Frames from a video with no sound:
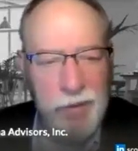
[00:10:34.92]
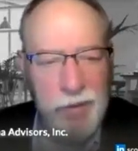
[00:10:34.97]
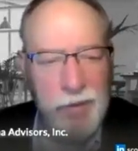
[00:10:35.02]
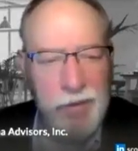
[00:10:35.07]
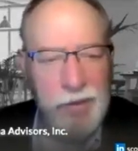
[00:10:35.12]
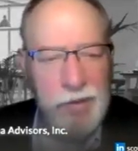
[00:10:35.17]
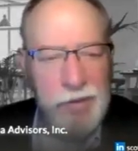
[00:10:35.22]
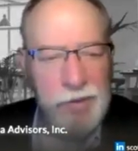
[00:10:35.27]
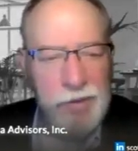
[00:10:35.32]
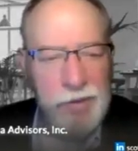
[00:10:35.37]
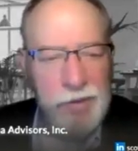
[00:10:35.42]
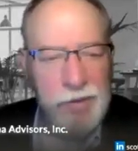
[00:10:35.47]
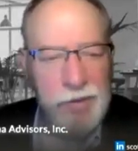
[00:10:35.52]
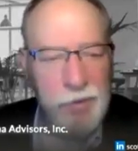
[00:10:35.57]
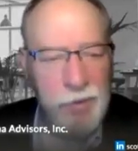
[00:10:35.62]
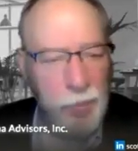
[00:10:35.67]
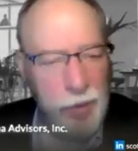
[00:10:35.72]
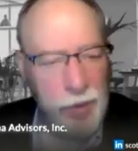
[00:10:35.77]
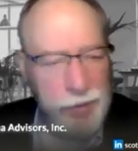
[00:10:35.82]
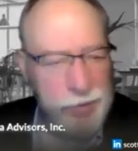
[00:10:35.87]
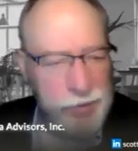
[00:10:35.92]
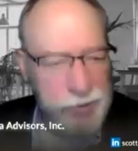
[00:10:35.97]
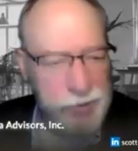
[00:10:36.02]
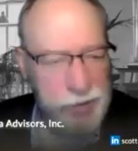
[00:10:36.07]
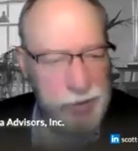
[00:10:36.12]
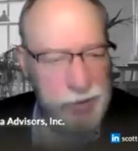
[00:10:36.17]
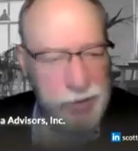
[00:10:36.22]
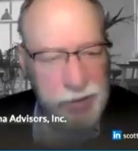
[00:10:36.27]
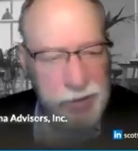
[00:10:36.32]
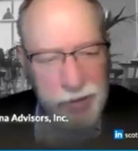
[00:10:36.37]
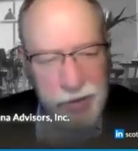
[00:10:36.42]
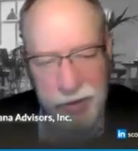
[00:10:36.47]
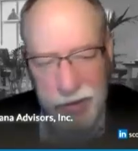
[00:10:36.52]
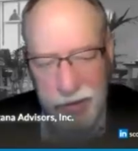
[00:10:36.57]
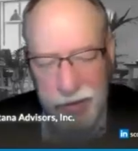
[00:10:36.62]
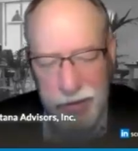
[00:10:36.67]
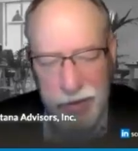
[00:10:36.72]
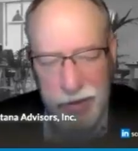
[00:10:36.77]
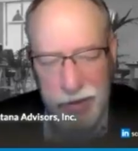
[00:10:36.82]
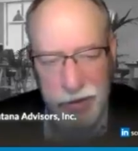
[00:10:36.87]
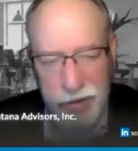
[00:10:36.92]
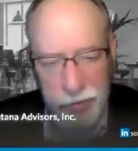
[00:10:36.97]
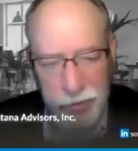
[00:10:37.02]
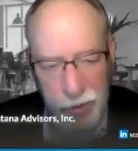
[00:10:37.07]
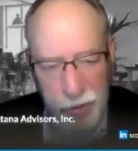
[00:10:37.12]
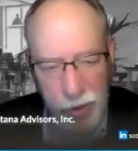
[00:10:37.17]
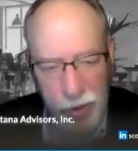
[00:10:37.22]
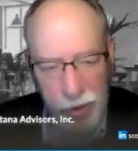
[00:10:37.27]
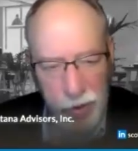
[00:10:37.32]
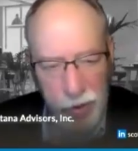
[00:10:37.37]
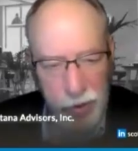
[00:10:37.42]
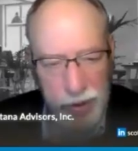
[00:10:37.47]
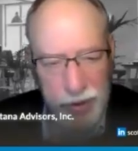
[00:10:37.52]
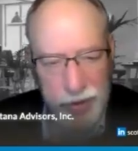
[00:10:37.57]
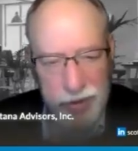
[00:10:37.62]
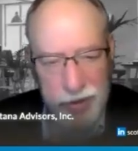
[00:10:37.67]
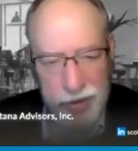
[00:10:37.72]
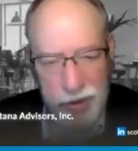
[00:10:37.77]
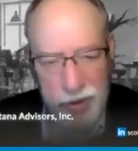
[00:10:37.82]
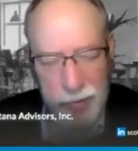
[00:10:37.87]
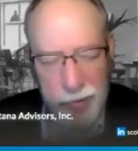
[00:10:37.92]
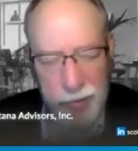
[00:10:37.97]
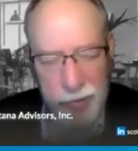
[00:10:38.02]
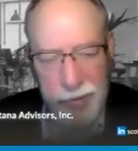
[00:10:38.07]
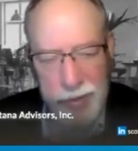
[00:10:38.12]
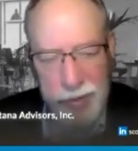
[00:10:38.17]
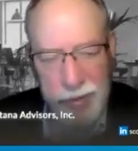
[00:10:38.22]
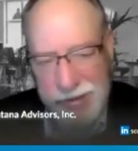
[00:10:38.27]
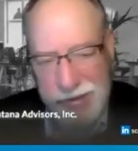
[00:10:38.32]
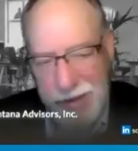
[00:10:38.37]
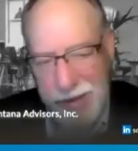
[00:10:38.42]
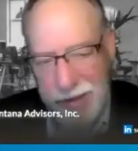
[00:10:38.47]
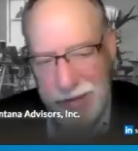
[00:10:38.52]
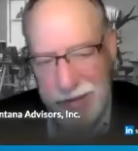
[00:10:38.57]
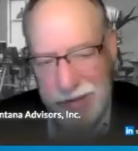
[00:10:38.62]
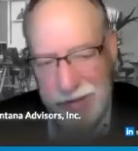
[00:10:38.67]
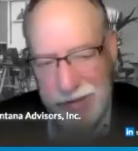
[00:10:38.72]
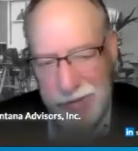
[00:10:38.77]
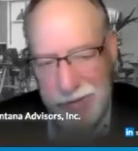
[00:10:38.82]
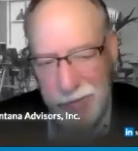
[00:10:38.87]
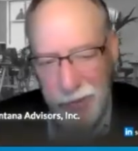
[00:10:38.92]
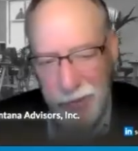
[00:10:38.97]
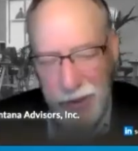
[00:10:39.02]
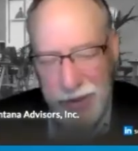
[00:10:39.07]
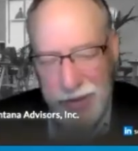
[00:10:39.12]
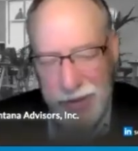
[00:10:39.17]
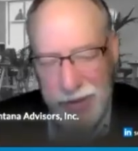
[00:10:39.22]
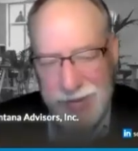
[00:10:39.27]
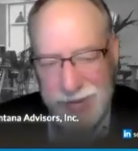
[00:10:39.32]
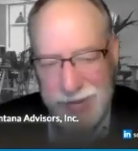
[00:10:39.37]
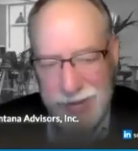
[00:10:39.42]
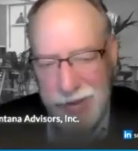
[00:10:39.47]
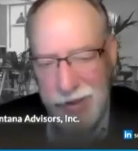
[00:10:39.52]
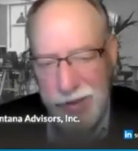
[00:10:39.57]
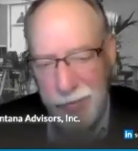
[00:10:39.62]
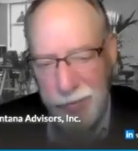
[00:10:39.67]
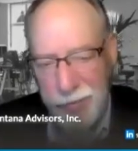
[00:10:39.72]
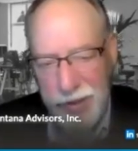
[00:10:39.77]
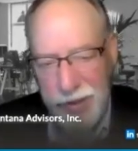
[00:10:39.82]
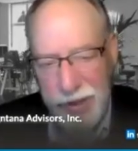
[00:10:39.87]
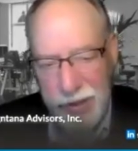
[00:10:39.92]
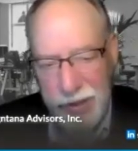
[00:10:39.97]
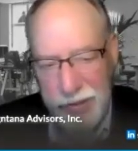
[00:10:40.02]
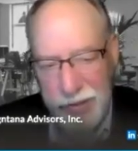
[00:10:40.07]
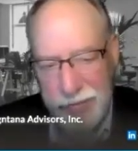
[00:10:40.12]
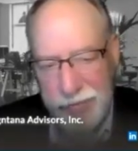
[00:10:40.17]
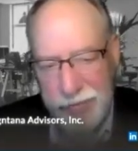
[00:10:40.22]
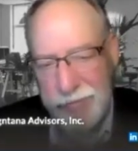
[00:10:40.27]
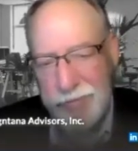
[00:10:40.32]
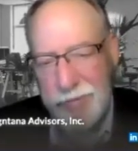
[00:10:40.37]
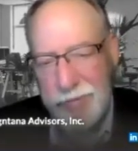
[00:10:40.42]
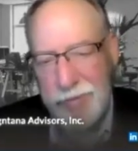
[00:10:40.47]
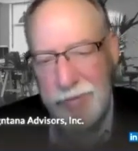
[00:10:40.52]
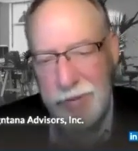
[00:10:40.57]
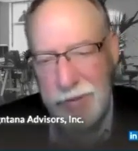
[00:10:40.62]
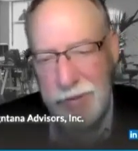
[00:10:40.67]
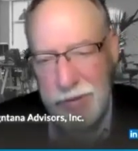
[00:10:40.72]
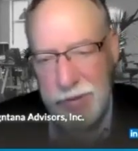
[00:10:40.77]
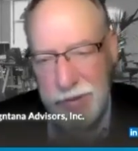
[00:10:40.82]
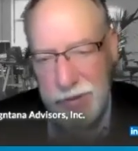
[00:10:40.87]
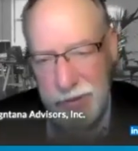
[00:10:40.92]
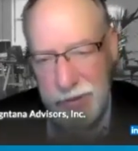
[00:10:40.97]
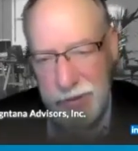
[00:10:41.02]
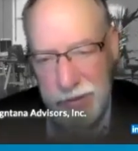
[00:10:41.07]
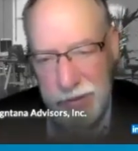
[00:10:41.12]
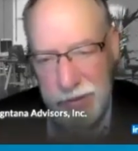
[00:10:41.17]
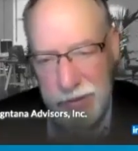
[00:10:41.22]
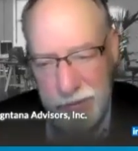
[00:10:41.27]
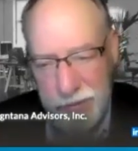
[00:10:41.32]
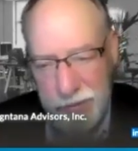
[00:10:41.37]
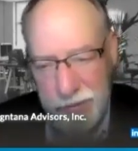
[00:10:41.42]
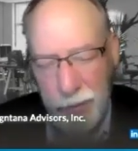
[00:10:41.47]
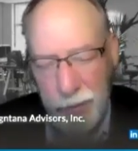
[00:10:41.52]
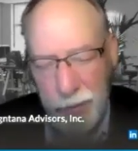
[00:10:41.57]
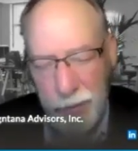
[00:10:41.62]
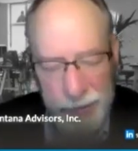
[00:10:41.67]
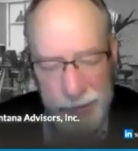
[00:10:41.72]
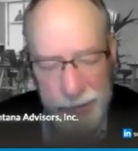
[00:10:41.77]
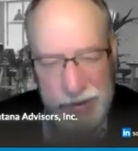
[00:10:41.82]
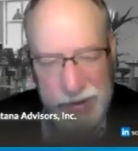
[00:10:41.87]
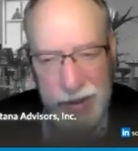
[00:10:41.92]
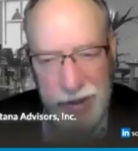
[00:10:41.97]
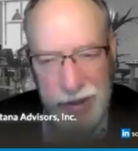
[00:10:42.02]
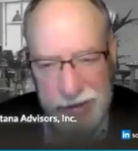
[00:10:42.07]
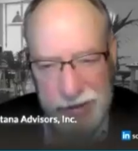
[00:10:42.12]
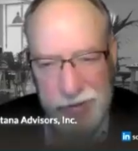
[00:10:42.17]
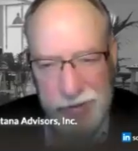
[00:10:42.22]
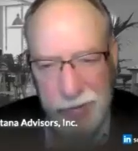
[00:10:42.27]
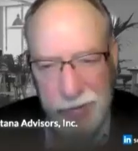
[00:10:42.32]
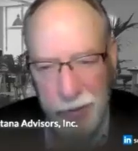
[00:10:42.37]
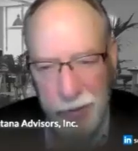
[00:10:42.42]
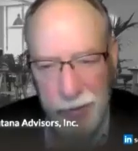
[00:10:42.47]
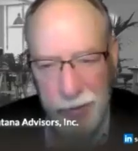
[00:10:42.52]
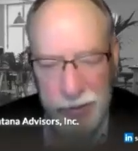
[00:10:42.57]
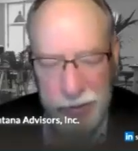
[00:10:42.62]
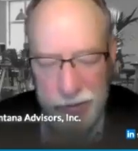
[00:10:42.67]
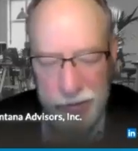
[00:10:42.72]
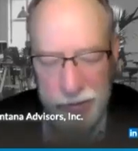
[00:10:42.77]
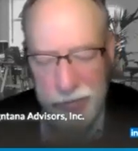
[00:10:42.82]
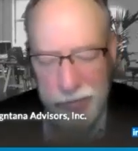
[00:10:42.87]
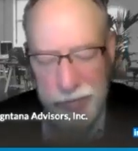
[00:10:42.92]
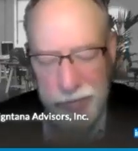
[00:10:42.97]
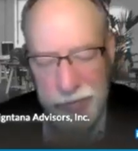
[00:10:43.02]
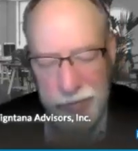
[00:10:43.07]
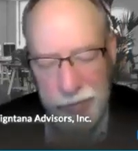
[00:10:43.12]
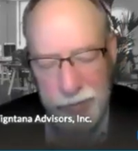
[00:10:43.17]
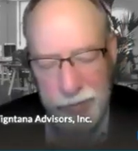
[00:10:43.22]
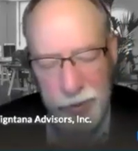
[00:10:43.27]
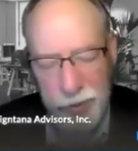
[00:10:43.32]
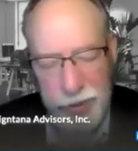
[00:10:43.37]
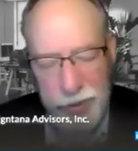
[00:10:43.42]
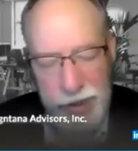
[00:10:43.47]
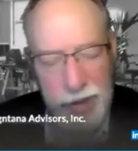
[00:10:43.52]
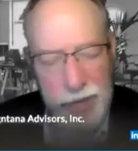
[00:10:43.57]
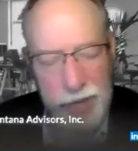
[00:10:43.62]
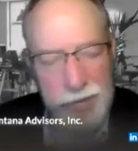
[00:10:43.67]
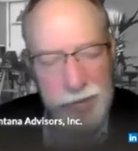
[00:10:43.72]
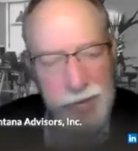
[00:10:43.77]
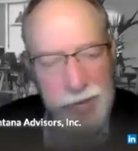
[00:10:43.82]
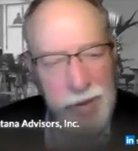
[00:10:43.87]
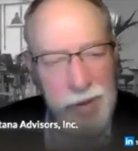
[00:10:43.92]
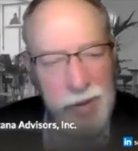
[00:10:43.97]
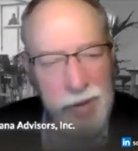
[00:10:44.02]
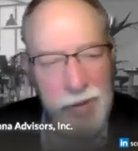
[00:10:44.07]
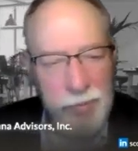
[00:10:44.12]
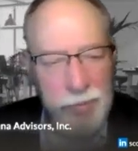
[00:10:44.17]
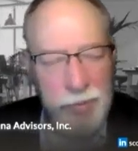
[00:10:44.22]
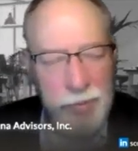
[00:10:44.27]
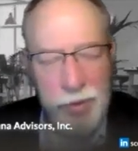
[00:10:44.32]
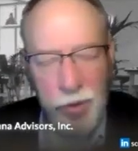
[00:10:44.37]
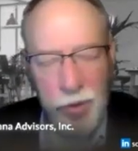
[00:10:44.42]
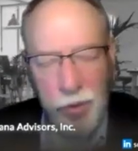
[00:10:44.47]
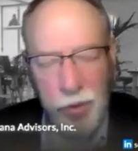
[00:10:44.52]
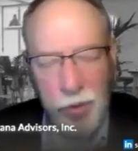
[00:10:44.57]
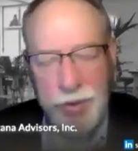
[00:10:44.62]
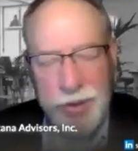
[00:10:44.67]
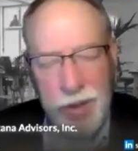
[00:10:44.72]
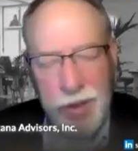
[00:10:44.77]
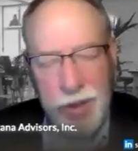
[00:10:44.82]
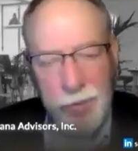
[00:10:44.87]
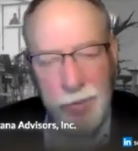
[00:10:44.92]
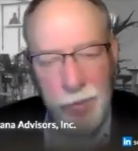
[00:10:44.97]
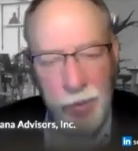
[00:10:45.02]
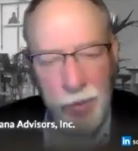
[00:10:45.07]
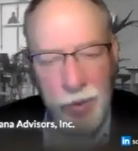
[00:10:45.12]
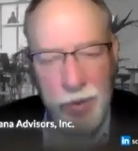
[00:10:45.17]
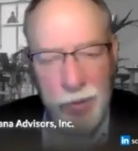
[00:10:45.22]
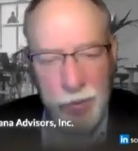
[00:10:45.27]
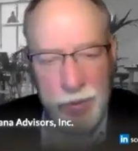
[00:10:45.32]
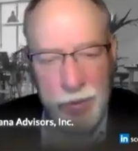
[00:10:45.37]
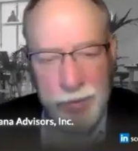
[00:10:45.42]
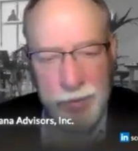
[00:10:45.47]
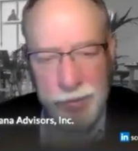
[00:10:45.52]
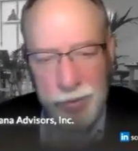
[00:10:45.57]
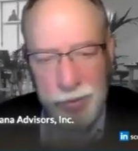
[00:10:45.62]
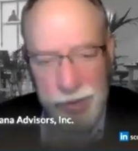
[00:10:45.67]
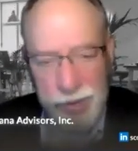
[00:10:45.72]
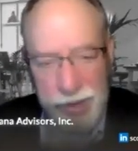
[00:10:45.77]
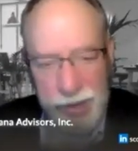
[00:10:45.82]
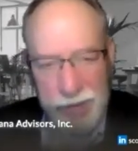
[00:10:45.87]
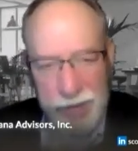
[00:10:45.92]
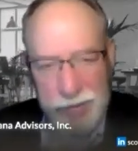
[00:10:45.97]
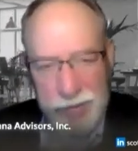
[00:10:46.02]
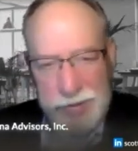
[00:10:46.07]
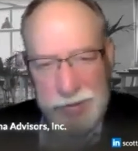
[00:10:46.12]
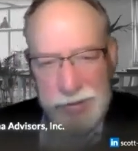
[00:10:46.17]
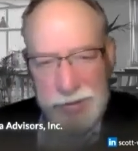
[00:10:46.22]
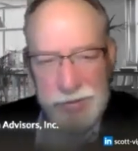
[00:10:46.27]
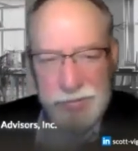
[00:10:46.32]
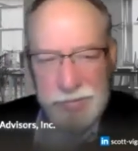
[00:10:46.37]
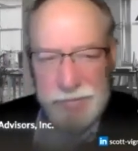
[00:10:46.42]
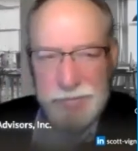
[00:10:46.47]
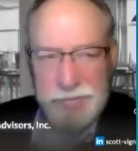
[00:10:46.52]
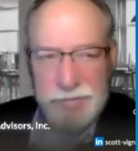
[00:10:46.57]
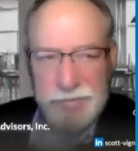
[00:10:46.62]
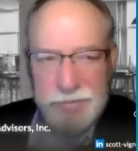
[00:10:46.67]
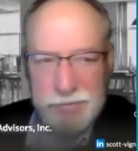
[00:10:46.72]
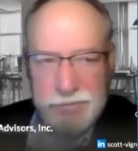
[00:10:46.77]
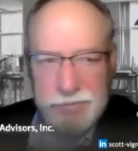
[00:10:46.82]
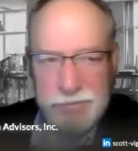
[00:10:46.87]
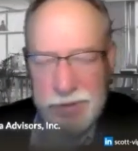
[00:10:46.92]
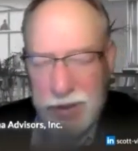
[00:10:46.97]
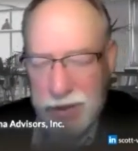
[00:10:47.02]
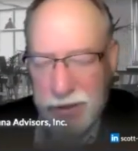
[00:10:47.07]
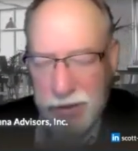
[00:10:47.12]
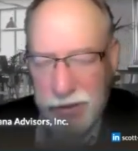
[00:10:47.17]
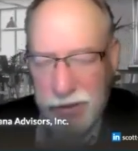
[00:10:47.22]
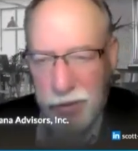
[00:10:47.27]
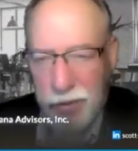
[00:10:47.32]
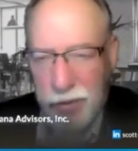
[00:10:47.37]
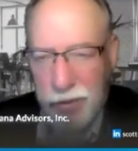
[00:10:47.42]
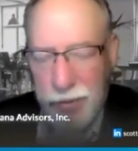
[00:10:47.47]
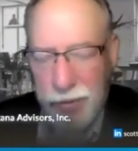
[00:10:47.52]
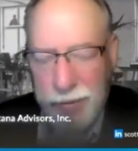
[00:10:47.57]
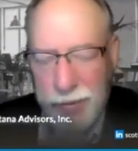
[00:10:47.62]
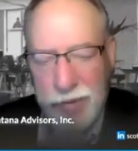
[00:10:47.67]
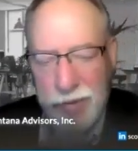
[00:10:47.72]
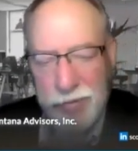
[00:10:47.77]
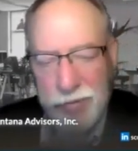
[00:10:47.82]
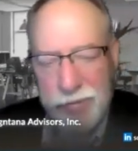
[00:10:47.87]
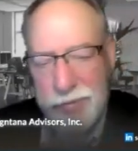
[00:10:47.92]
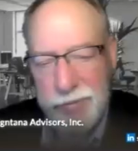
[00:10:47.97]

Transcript: So the wealth can grow unencumbered by taxes while it's in the plan. But we'll pay taxes when we pull it out, but only on what we pull out, not on the whole amount.